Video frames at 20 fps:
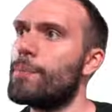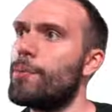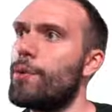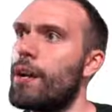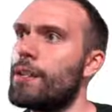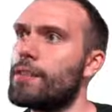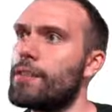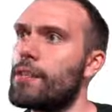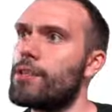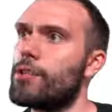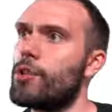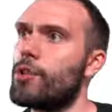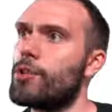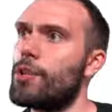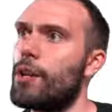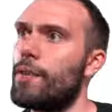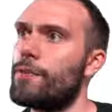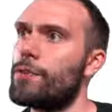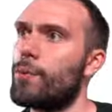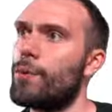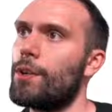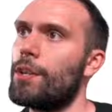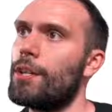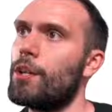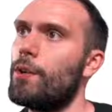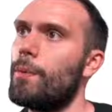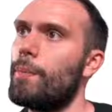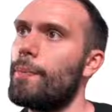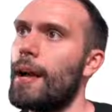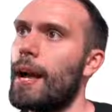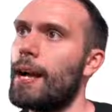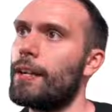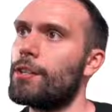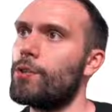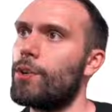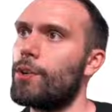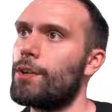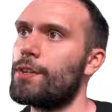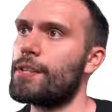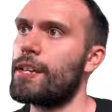process starts off. So we're going to go back
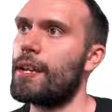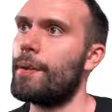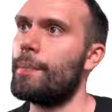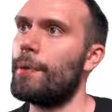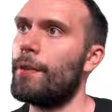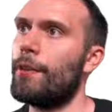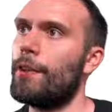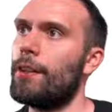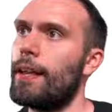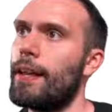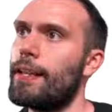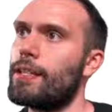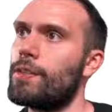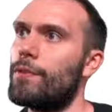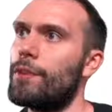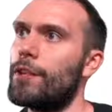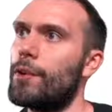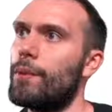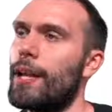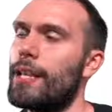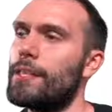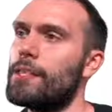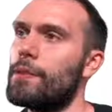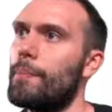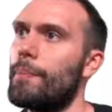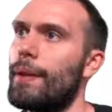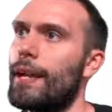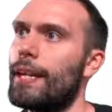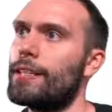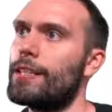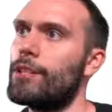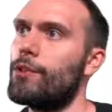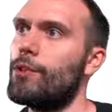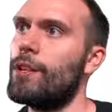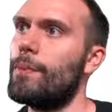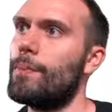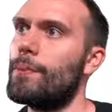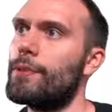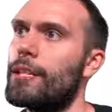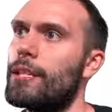to our example in the last video. We had some
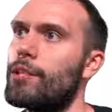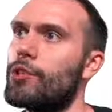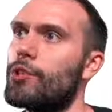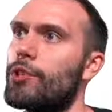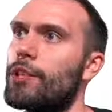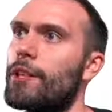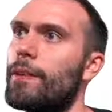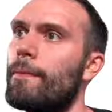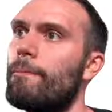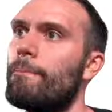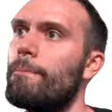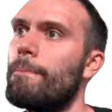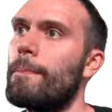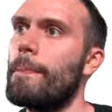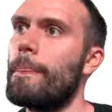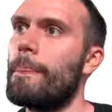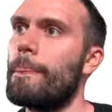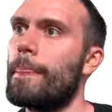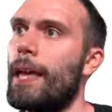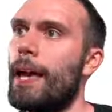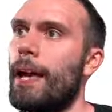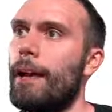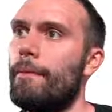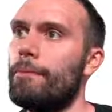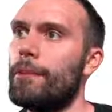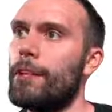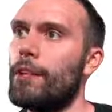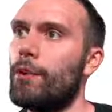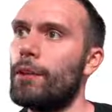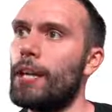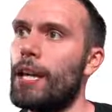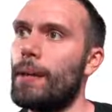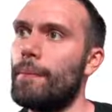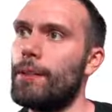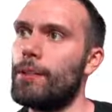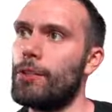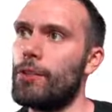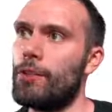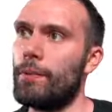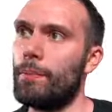bacteria potentially that you know came
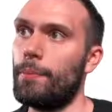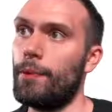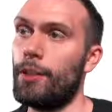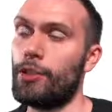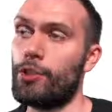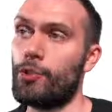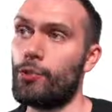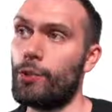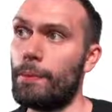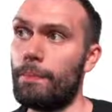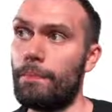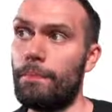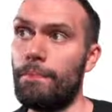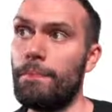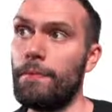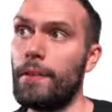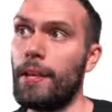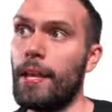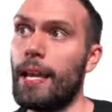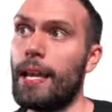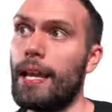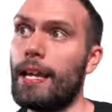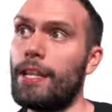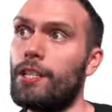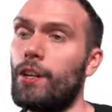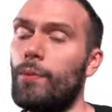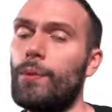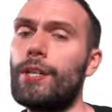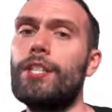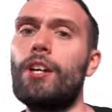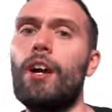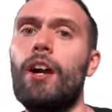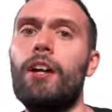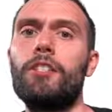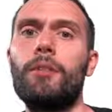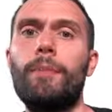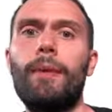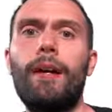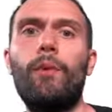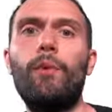into the bloodstream. And uh, we
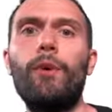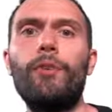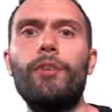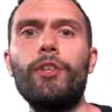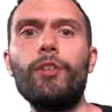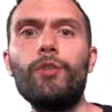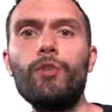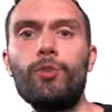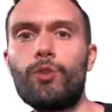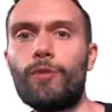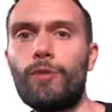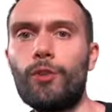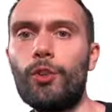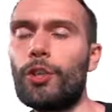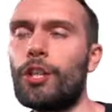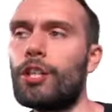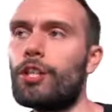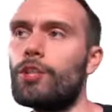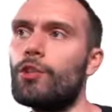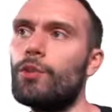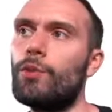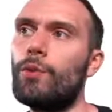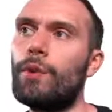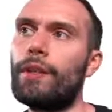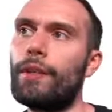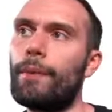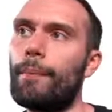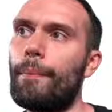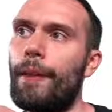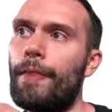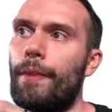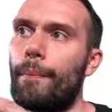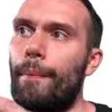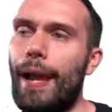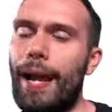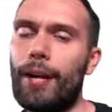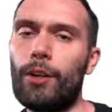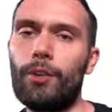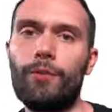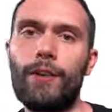talked about what the neutrophil can do in the, in the
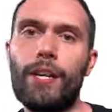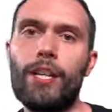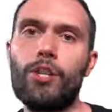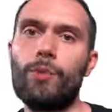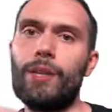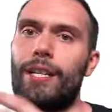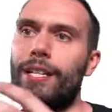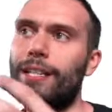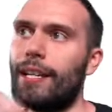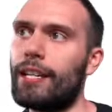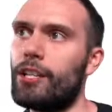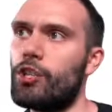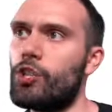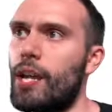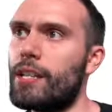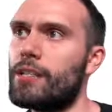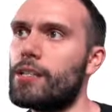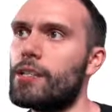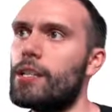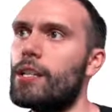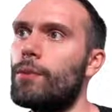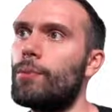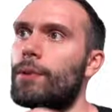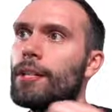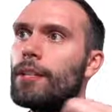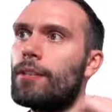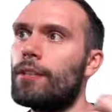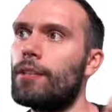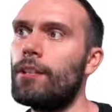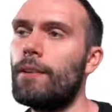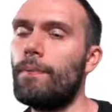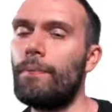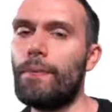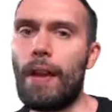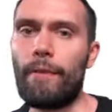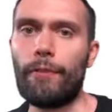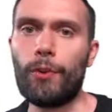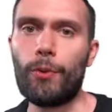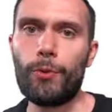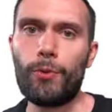macrophage. We can digest it. We can
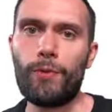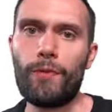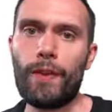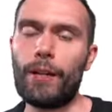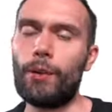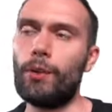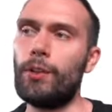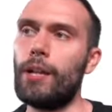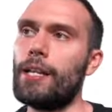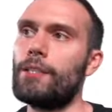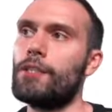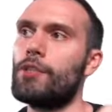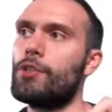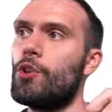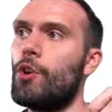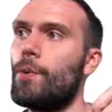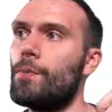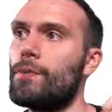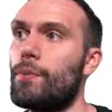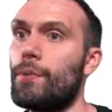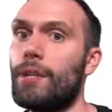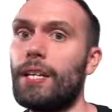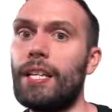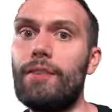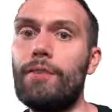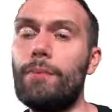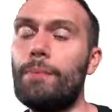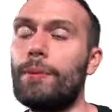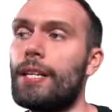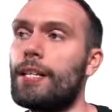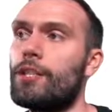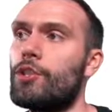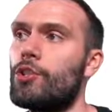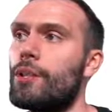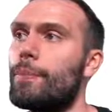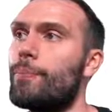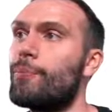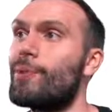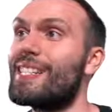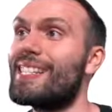have it go through phagolysosomes, and we can even
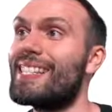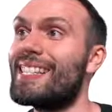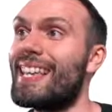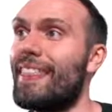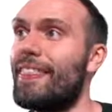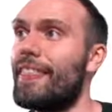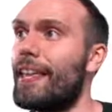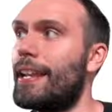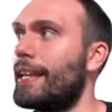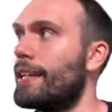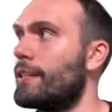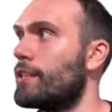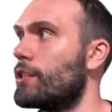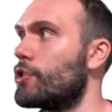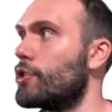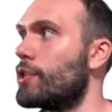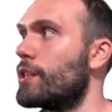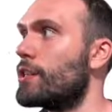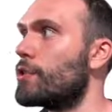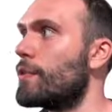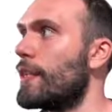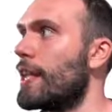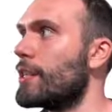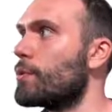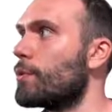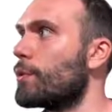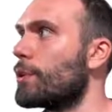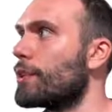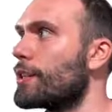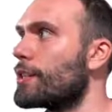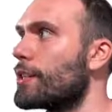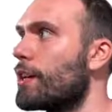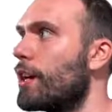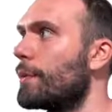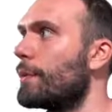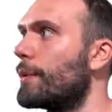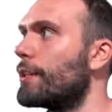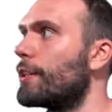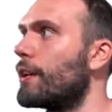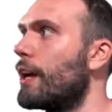potentially present that antigen. And so that's what we're going to
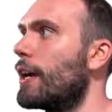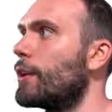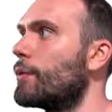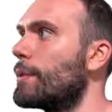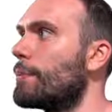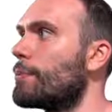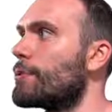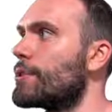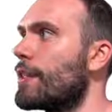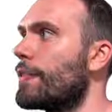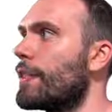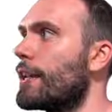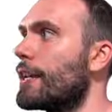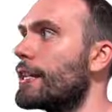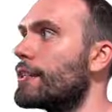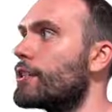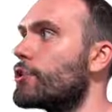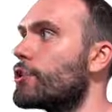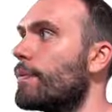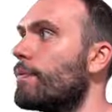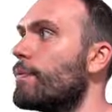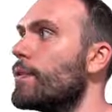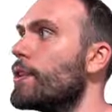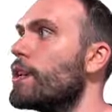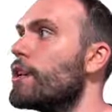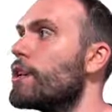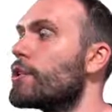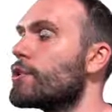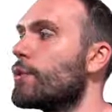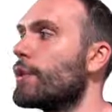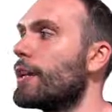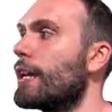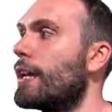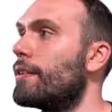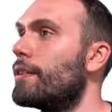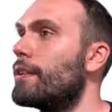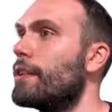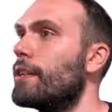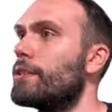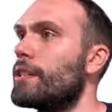talk about here. How do we present that antigen? So
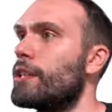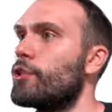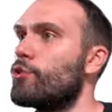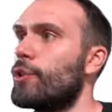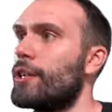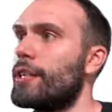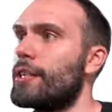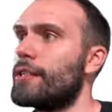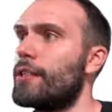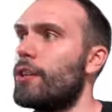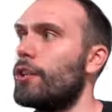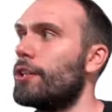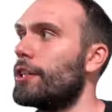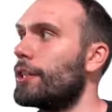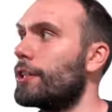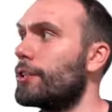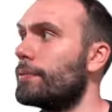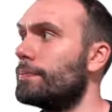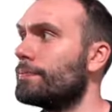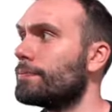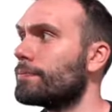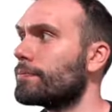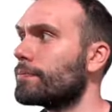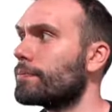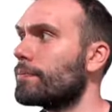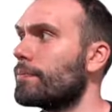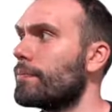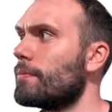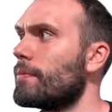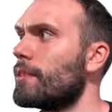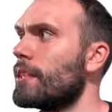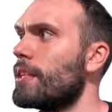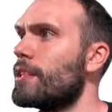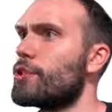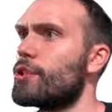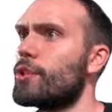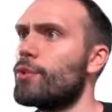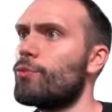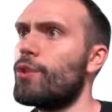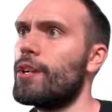again, dendritic cell here
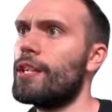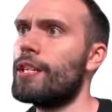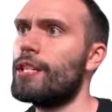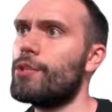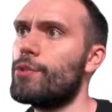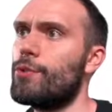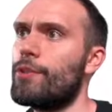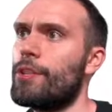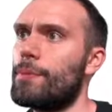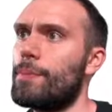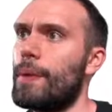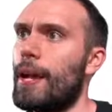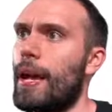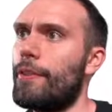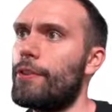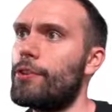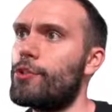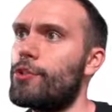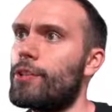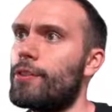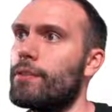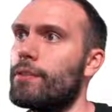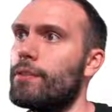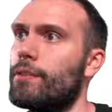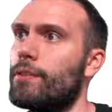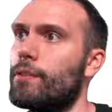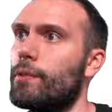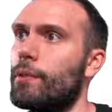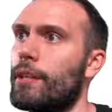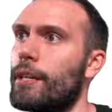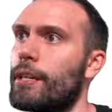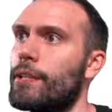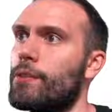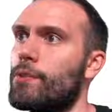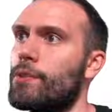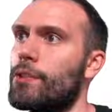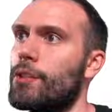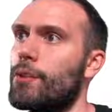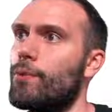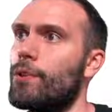is going to run into this pathogen. Okay, so
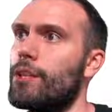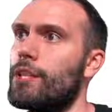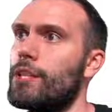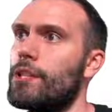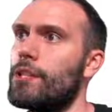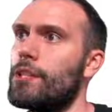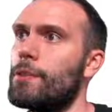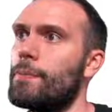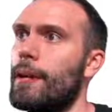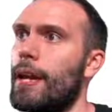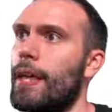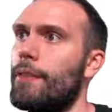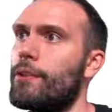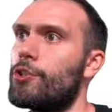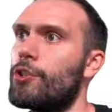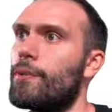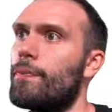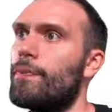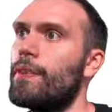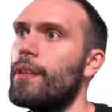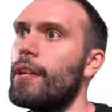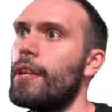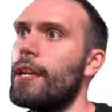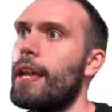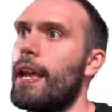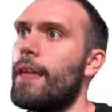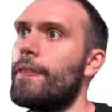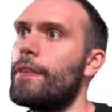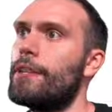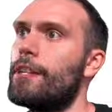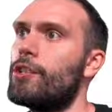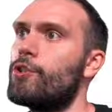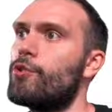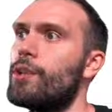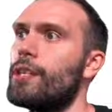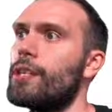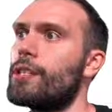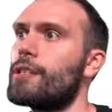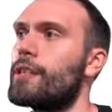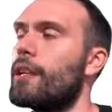it's going to run into this pathogen. And the
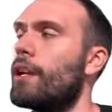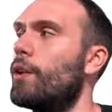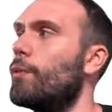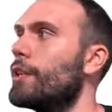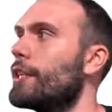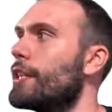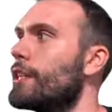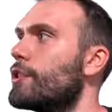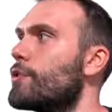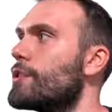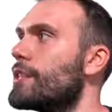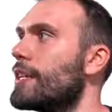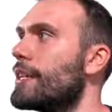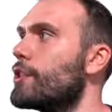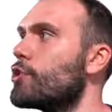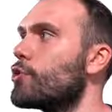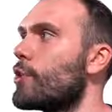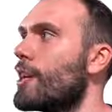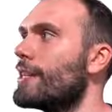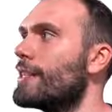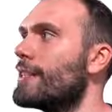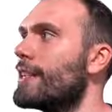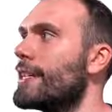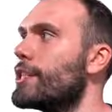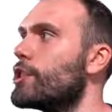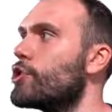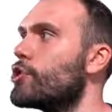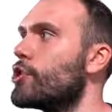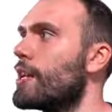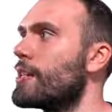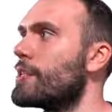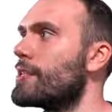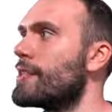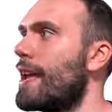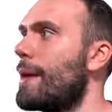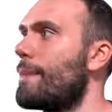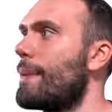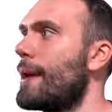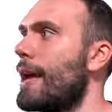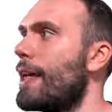dendritic cell, what it can do is it can try to digest
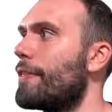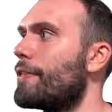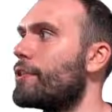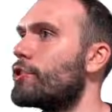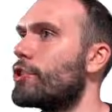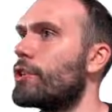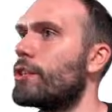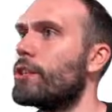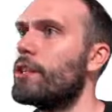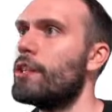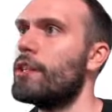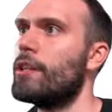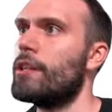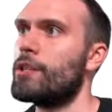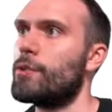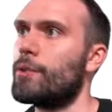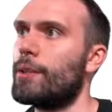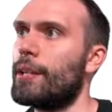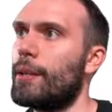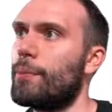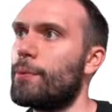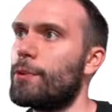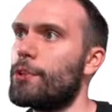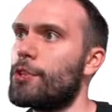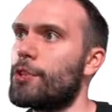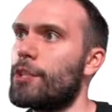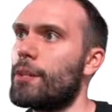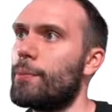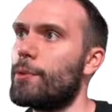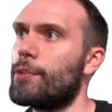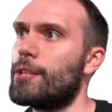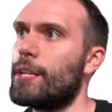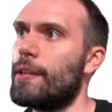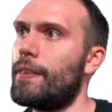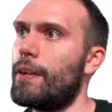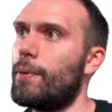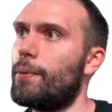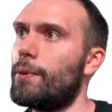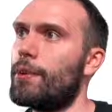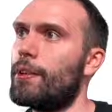that pathogen. So again, we're just going to
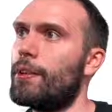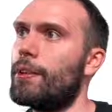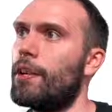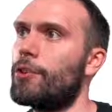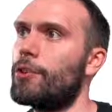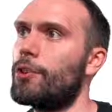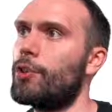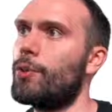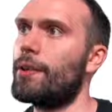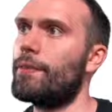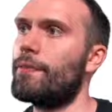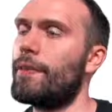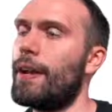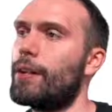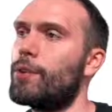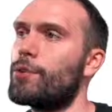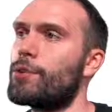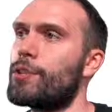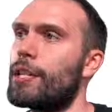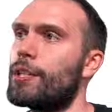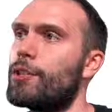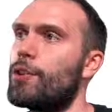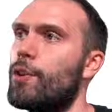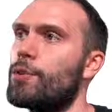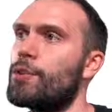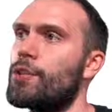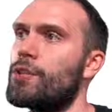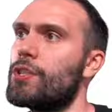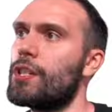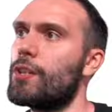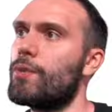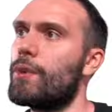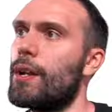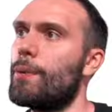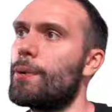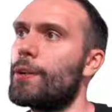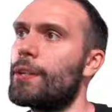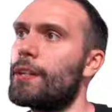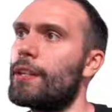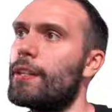pretend that we're undergoing phagocytosis here, right?
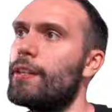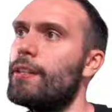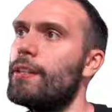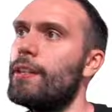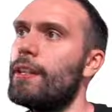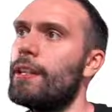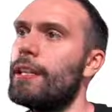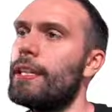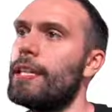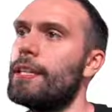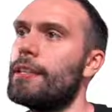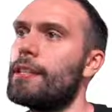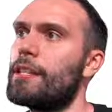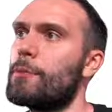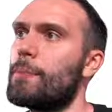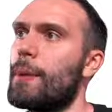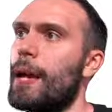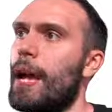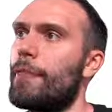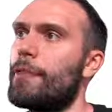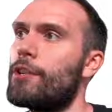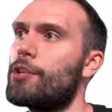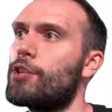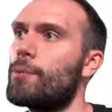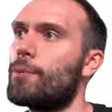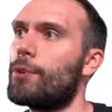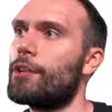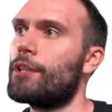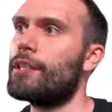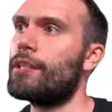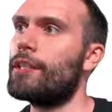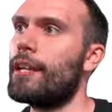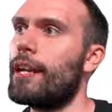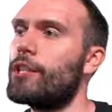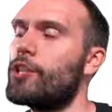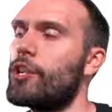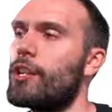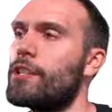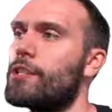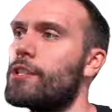We're going to eat this pathogen, we're going to
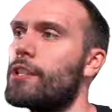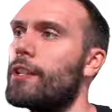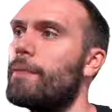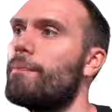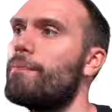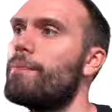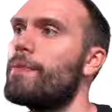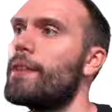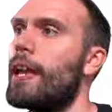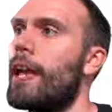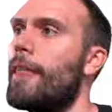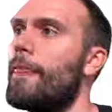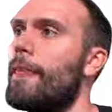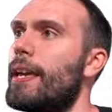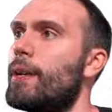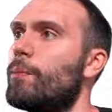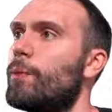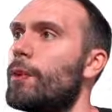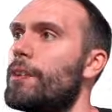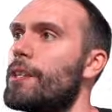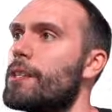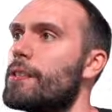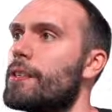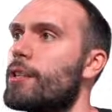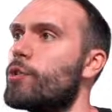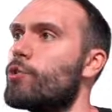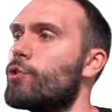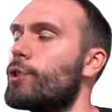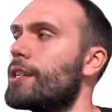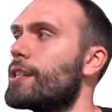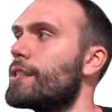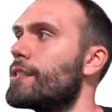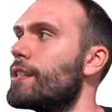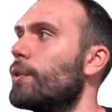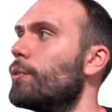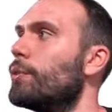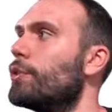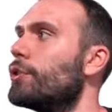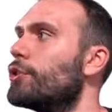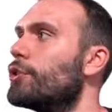digest it. And then what this dendritic cell will